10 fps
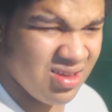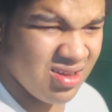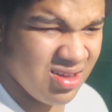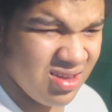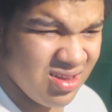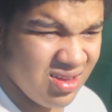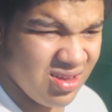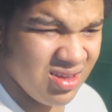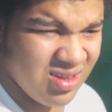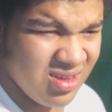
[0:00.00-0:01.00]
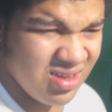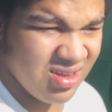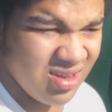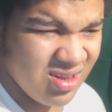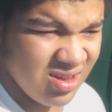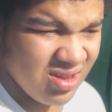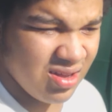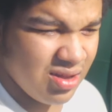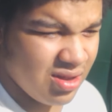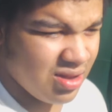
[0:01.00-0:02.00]
Don't know any side effects, not my
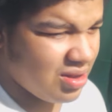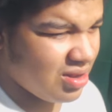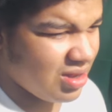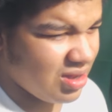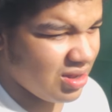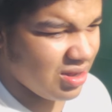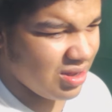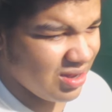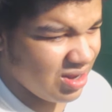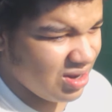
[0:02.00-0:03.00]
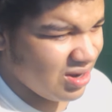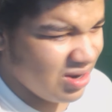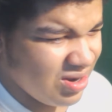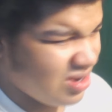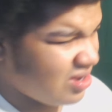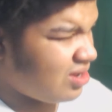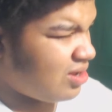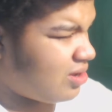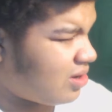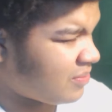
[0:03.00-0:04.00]
afflictions. I suffer from visions of things that were
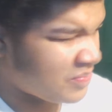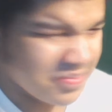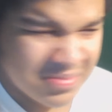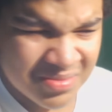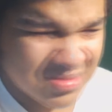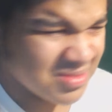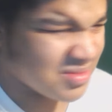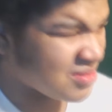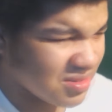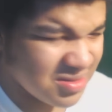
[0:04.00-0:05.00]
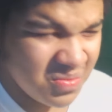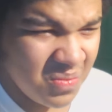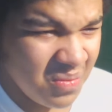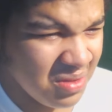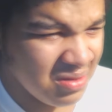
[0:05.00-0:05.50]
written, but my disposition is meaningless.